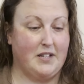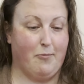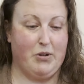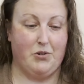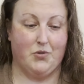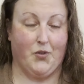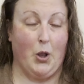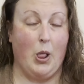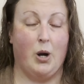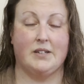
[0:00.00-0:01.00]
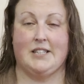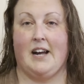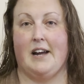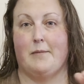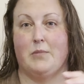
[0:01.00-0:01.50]
have been used for a long
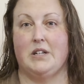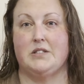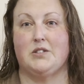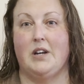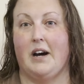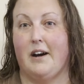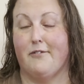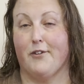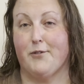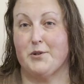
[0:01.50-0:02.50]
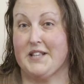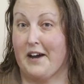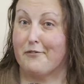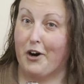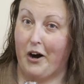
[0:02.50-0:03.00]
time for folks that
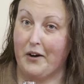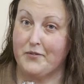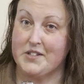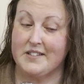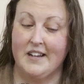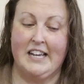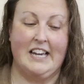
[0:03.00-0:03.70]
have coughs.